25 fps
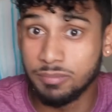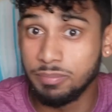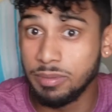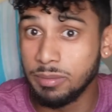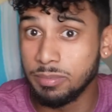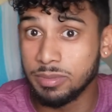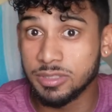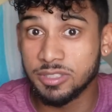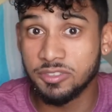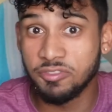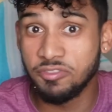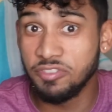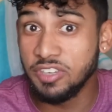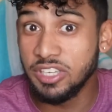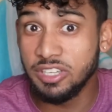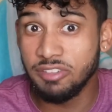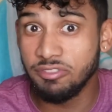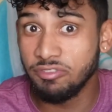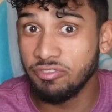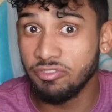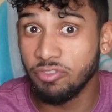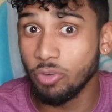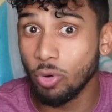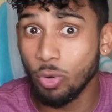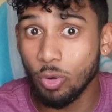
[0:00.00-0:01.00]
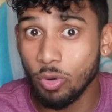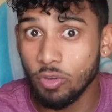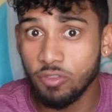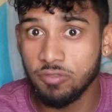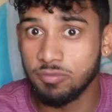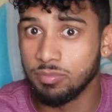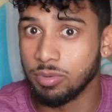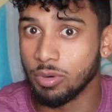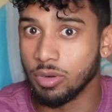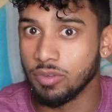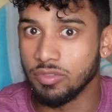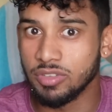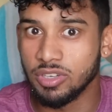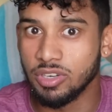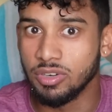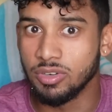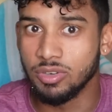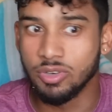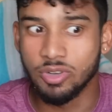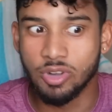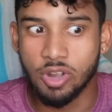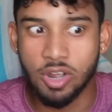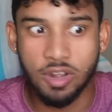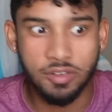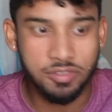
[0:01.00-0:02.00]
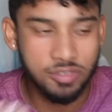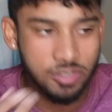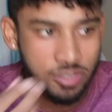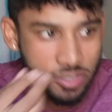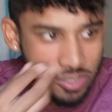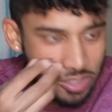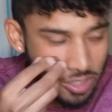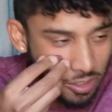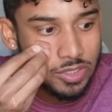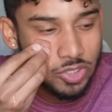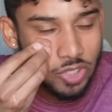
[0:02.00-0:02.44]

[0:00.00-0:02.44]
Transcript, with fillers: People's feet fall off, bro, if you don't look after yourself.